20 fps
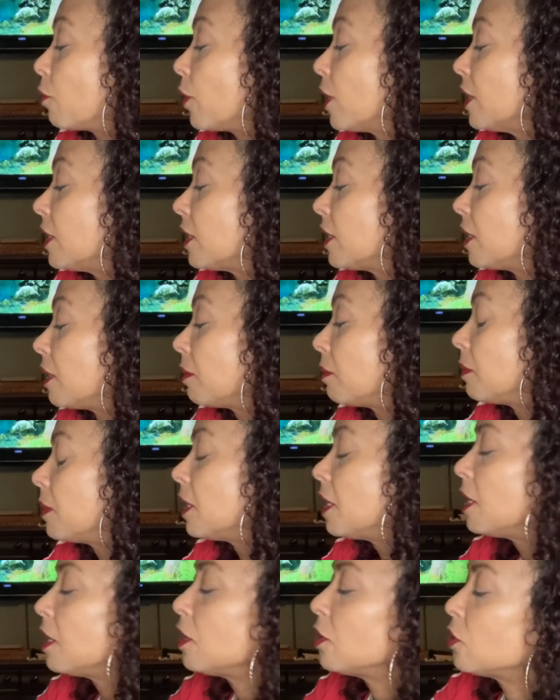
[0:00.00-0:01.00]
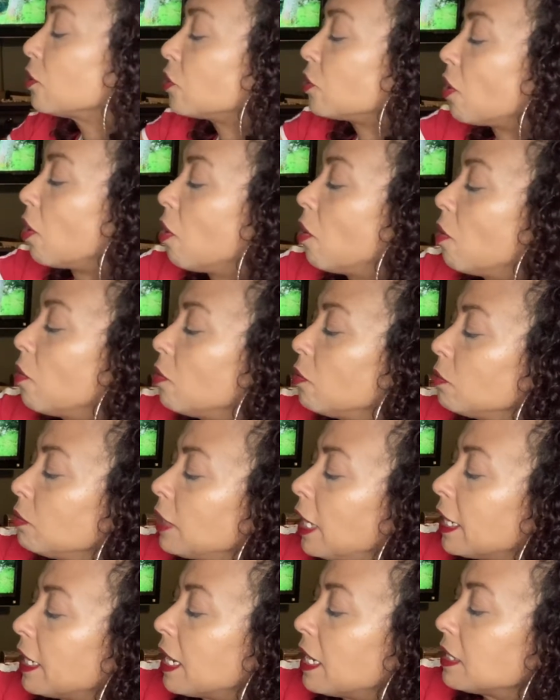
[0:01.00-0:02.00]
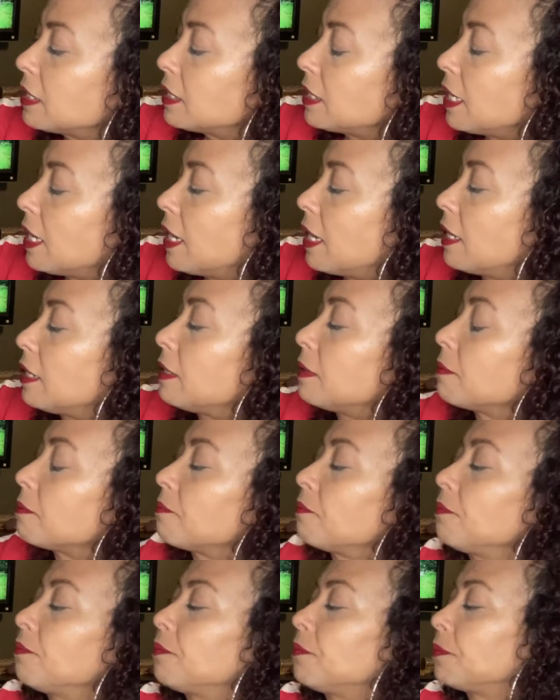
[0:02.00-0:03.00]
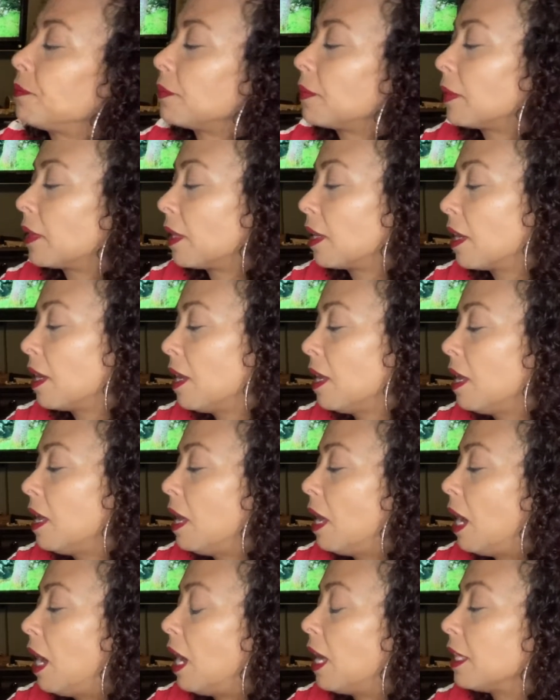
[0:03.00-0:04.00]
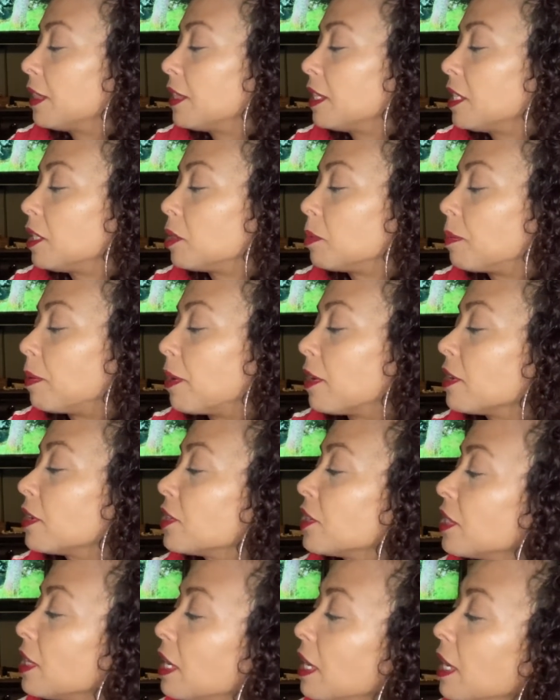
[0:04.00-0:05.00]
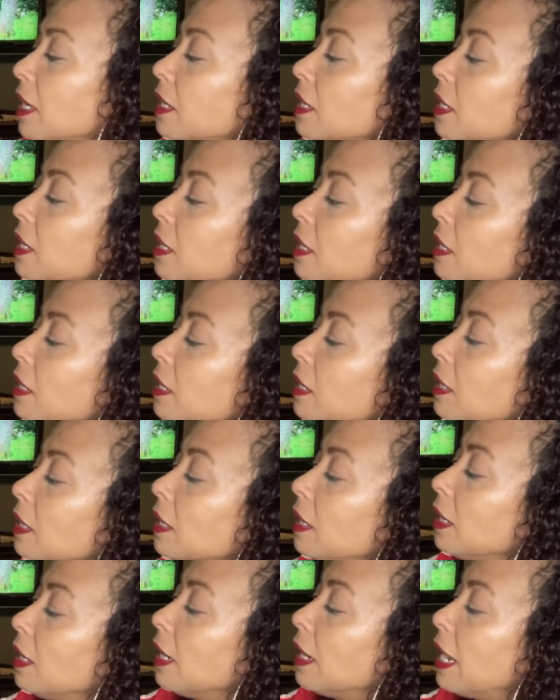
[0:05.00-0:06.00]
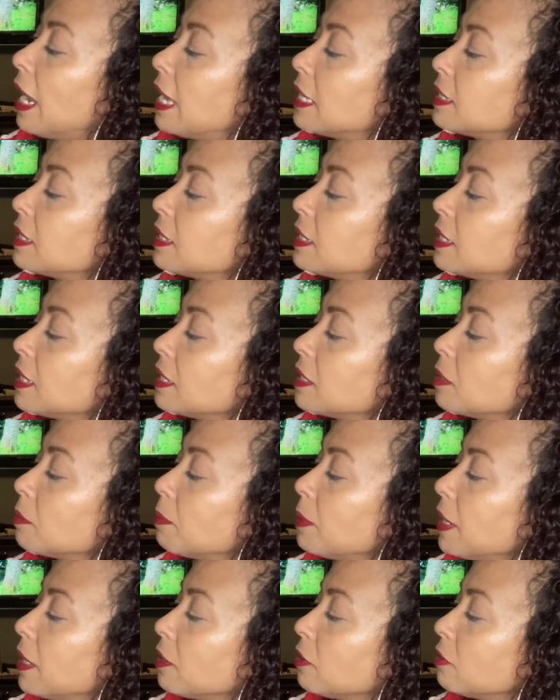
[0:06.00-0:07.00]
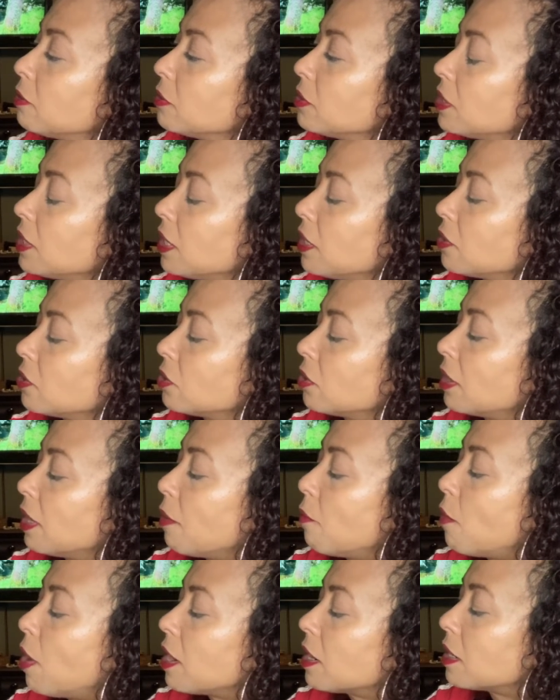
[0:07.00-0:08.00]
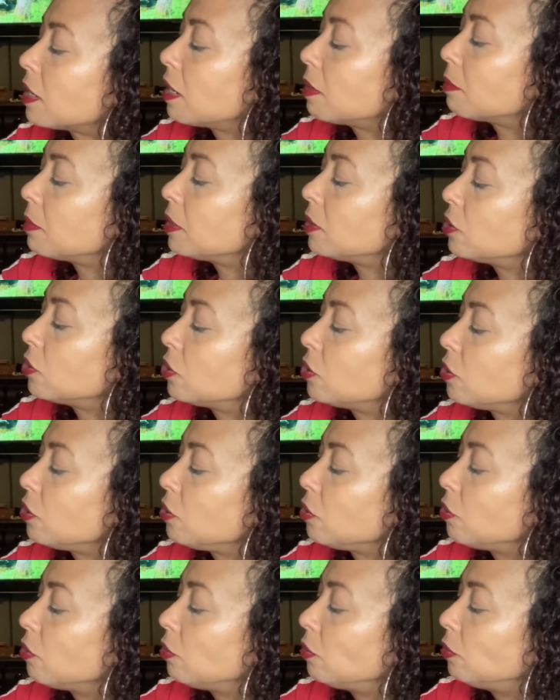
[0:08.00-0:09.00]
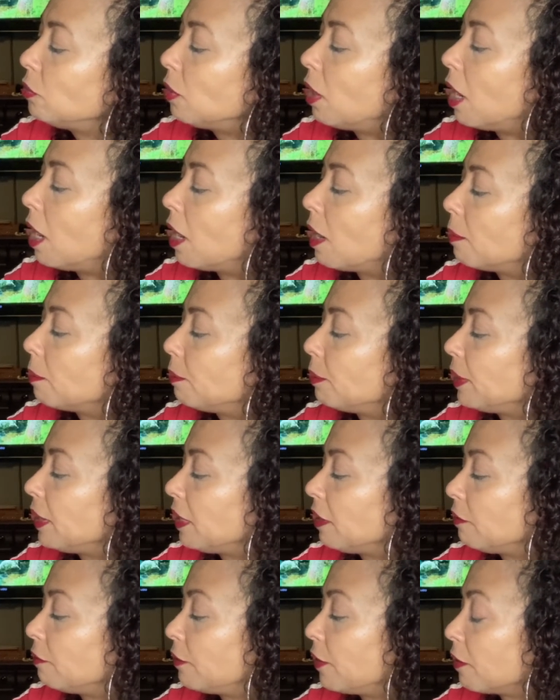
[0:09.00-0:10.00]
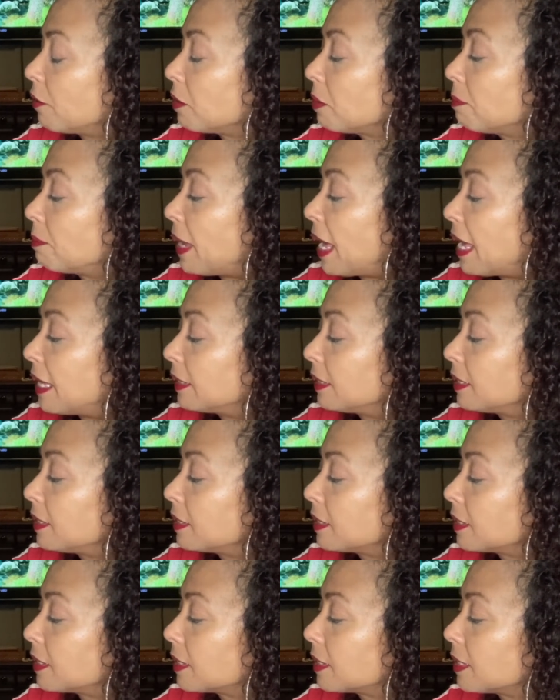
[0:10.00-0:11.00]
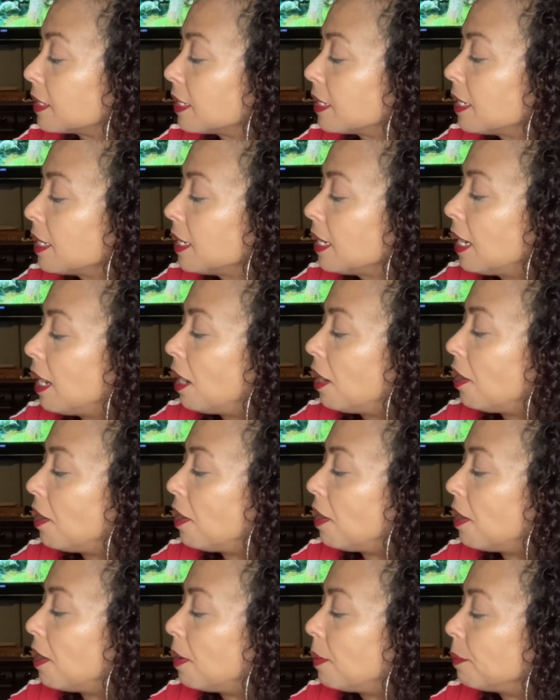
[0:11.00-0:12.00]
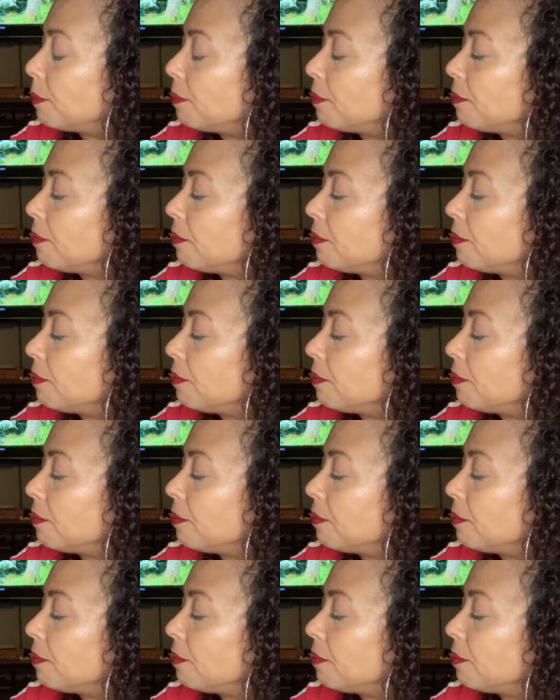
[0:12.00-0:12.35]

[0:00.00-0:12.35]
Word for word: wisdom. So, like I said, uh, this person has the Six of Pentacles here. So they want to come into you um, being very balanced. Um,